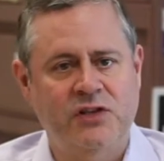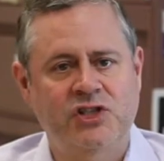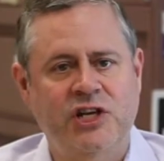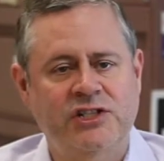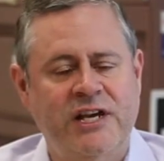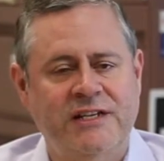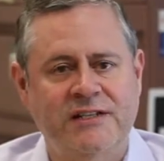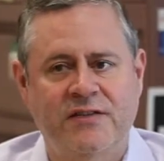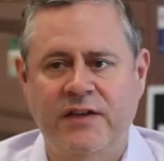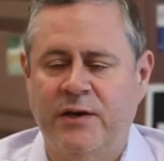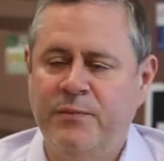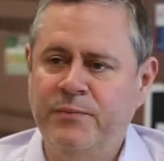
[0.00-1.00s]
judge has to
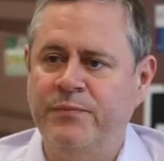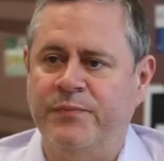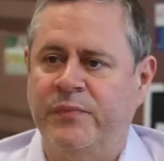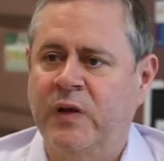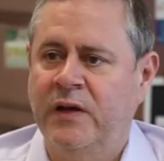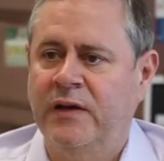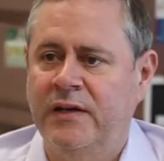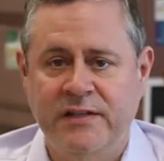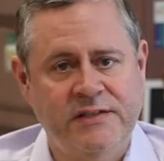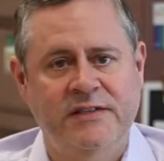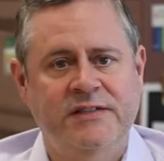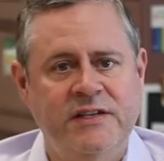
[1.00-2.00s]
think,
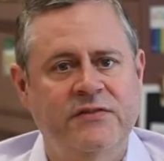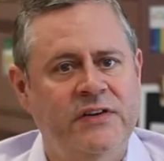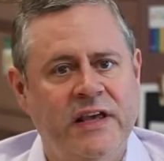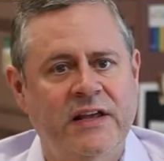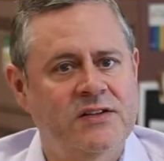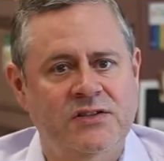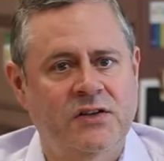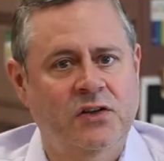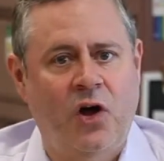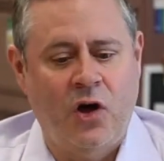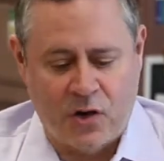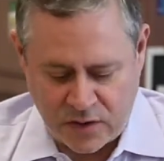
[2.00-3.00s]
is this even against the
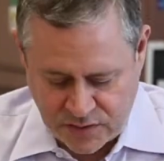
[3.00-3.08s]
law?